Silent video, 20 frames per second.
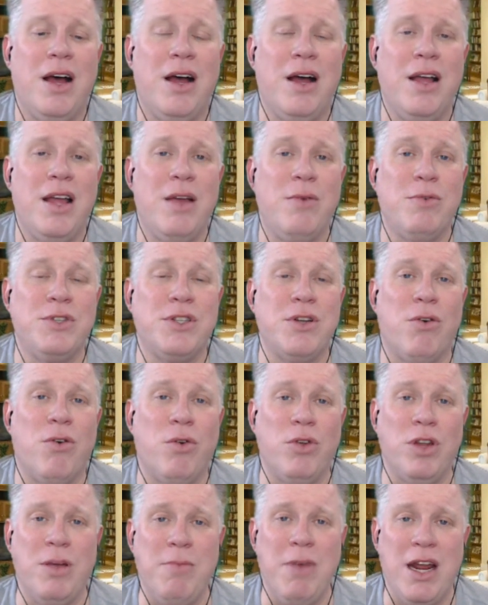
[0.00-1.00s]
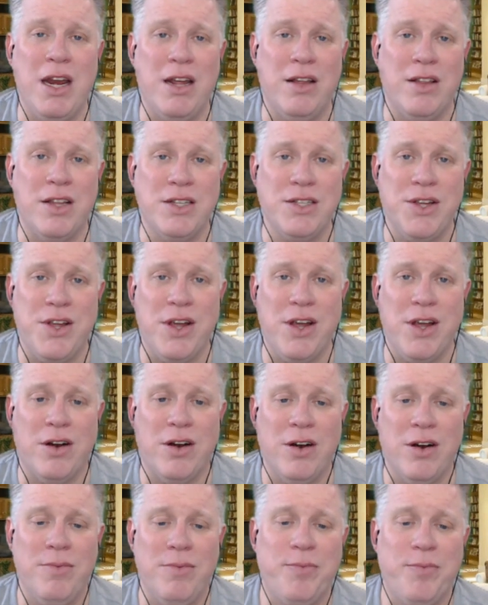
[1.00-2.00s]
It was their only meeting this
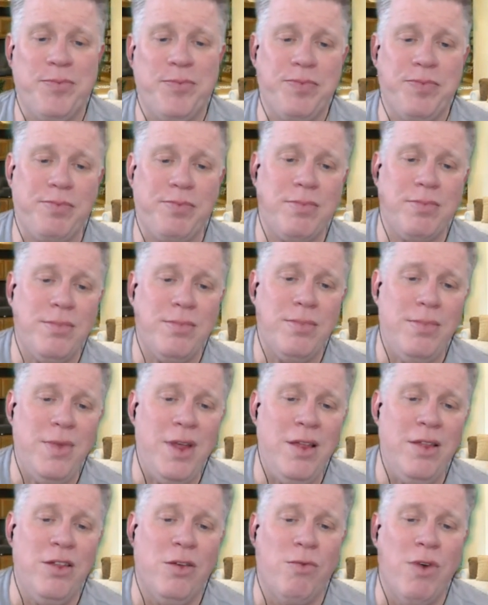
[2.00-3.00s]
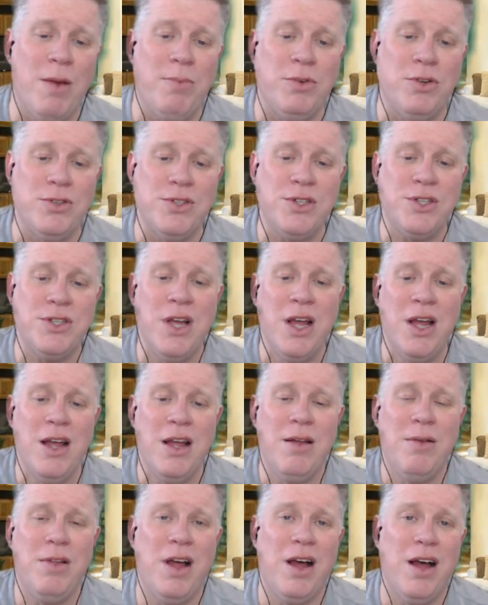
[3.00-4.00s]
year. The Rebels,
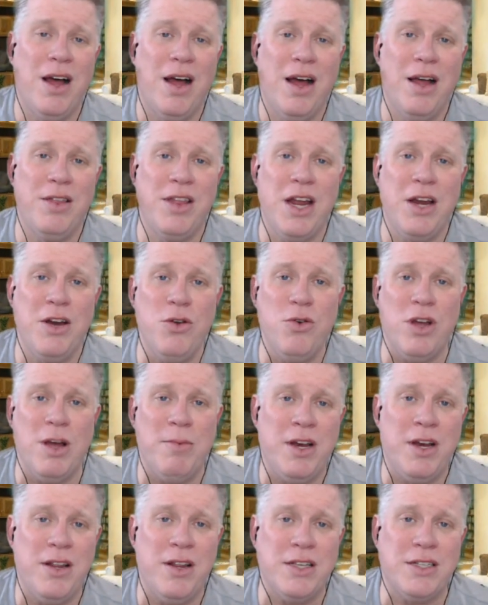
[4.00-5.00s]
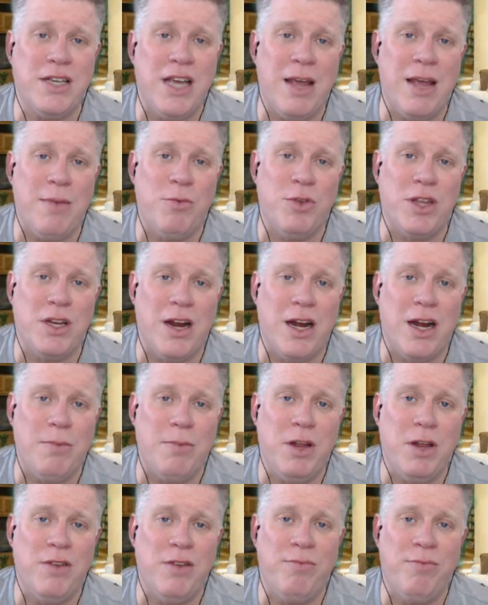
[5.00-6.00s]
they do come into this game with a tiny
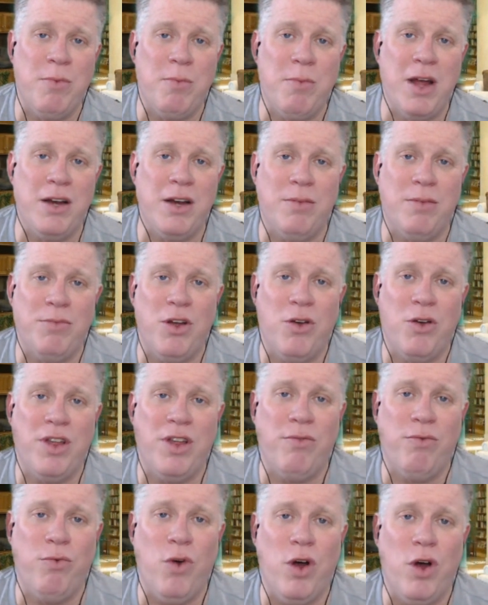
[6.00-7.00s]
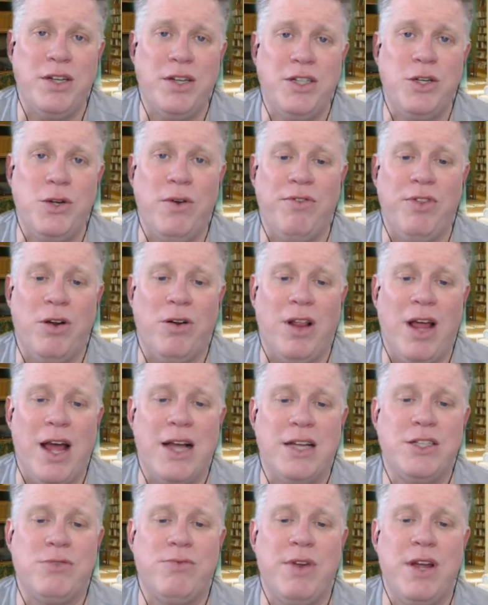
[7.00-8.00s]
bit of momentum, though. They've won two of their
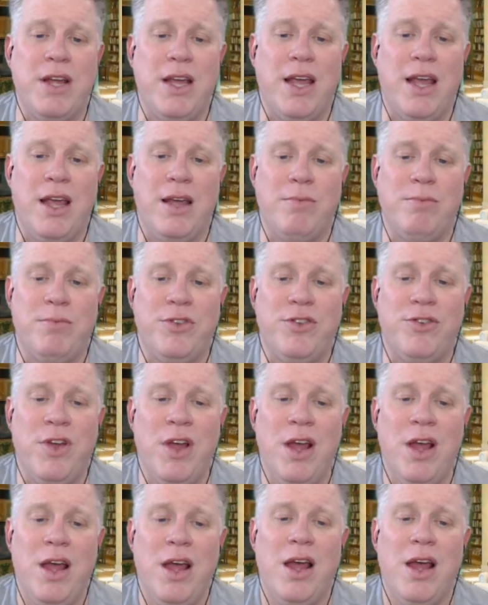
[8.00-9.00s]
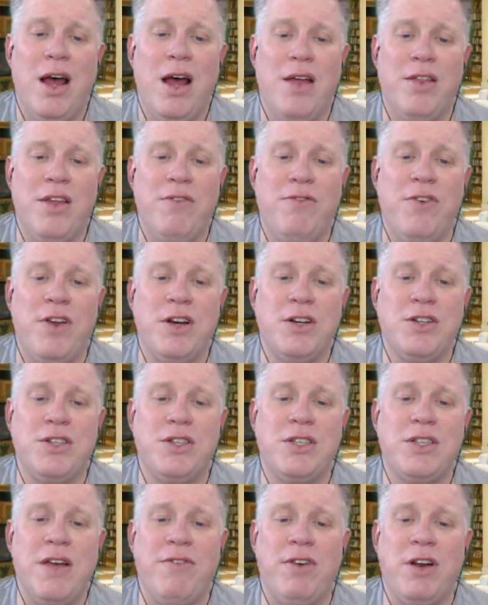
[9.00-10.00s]
last three games. They
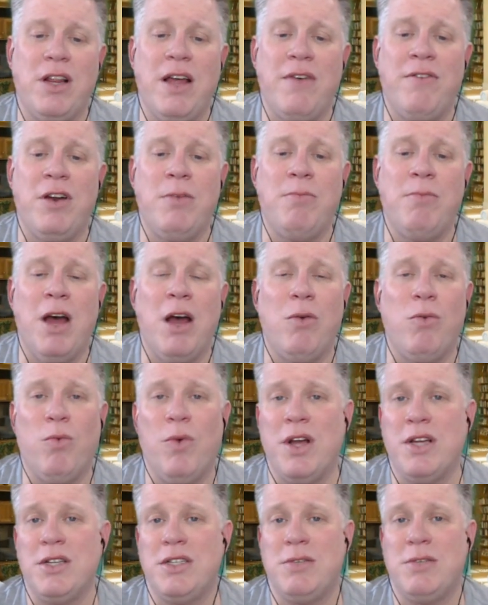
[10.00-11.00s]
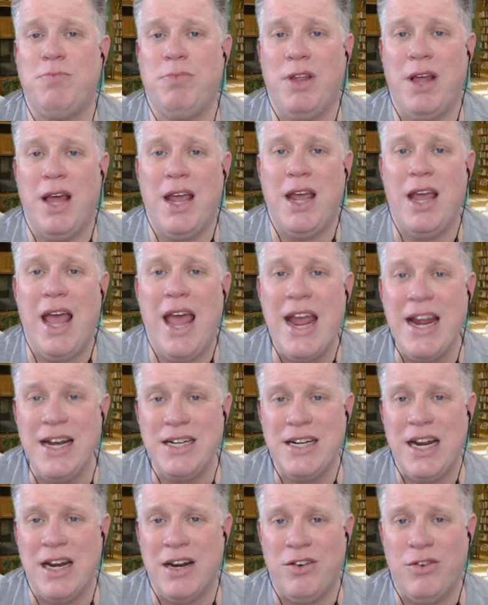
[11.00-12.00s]
finished 7-11 in Mountain West play,
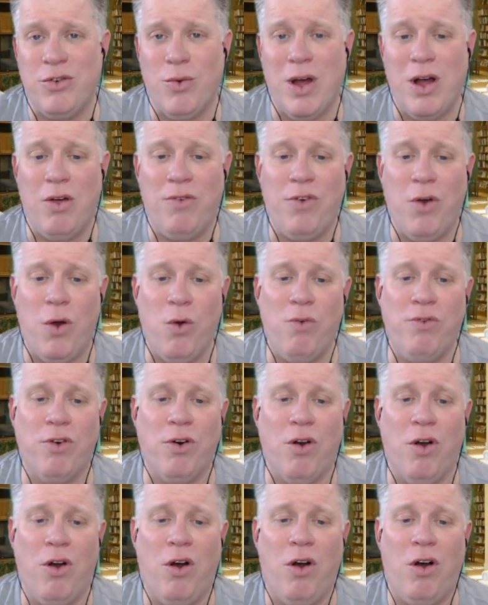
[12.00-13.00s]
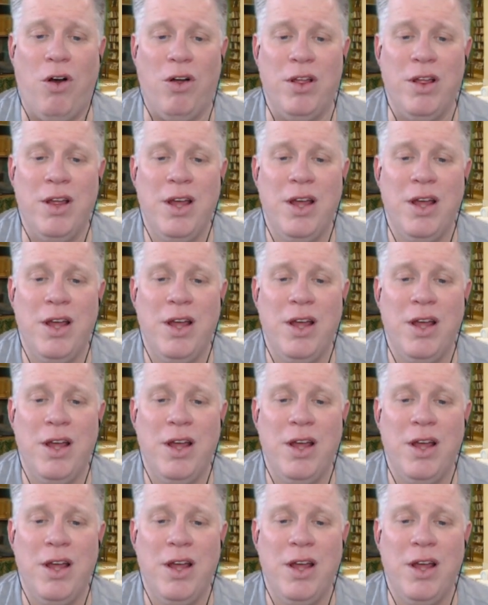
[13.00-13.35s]
18-12 overall.